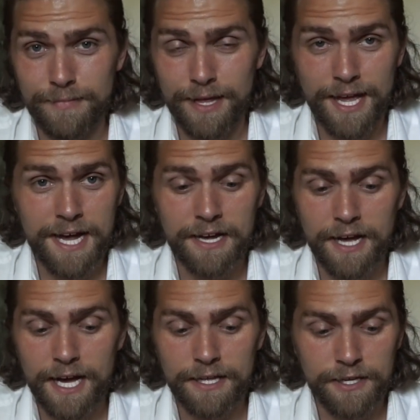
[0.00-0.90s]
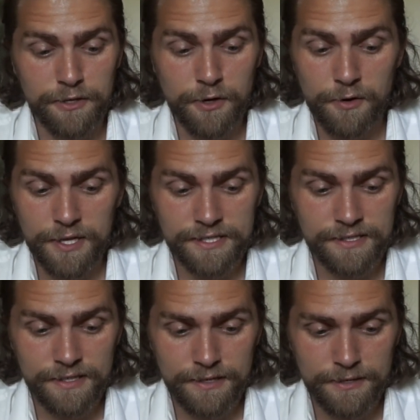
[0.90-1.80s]
yeah,
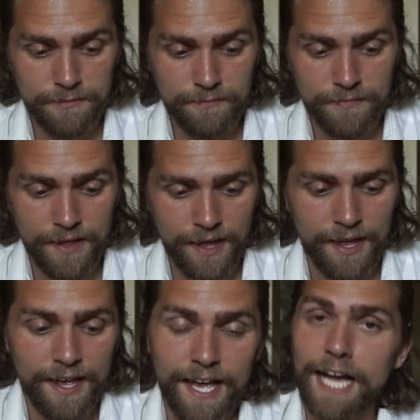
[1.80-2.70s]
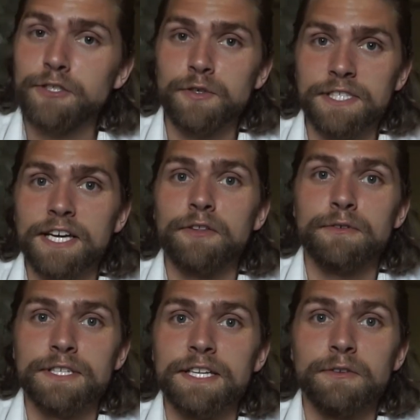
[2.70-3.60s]
it's, as you can tell,
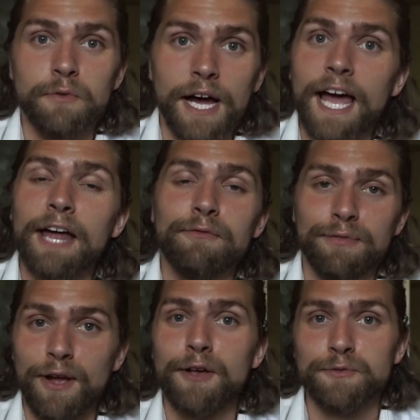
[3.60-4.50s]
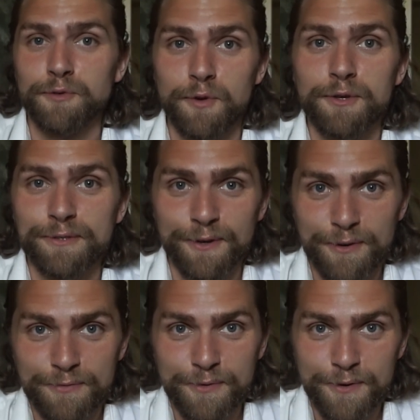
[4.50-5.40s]
I had flaws with Toy Story
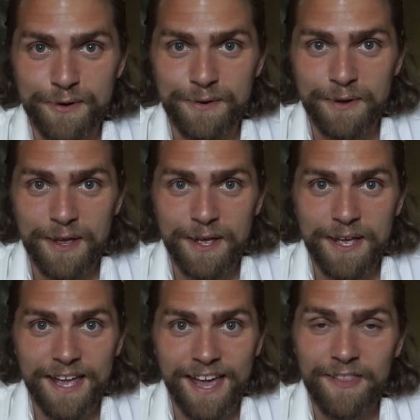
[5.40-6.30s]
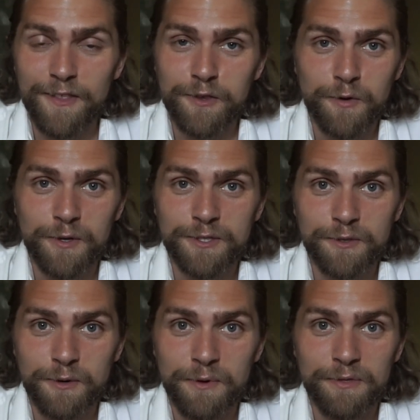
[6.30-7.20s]
4, and then Toy
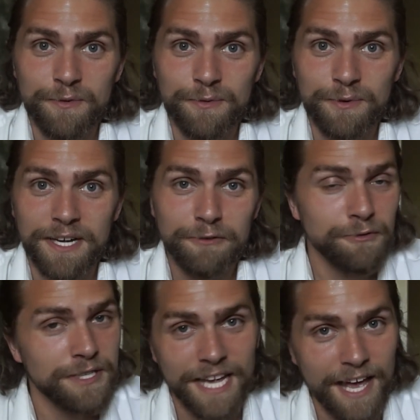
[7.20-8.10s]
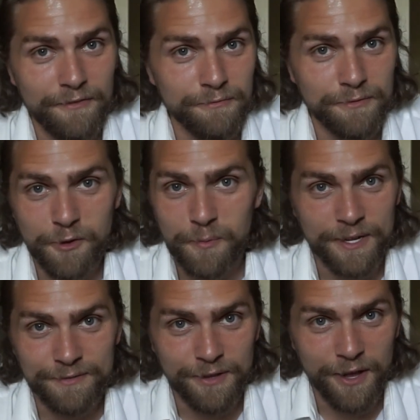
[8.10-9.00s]
Story 1 through 3. I really haven't too
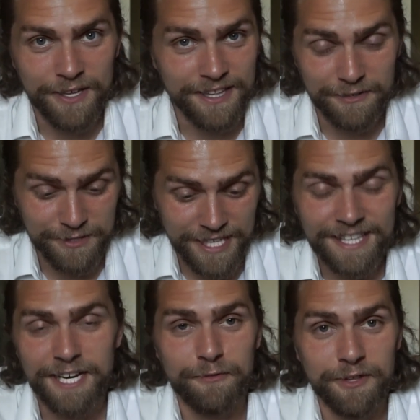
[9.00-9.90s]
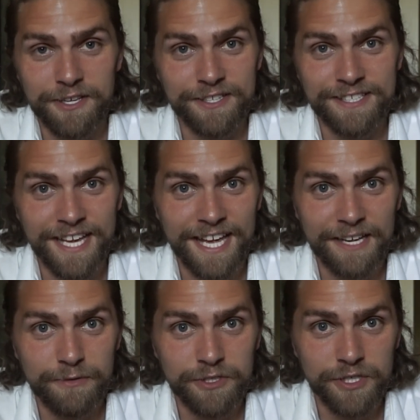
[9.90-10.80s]
many flaws. There was nothing I really could
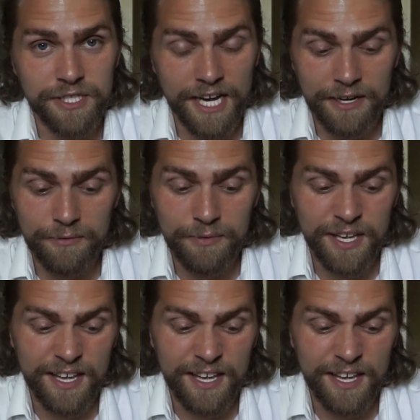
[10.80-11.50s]
say. It was just kind of,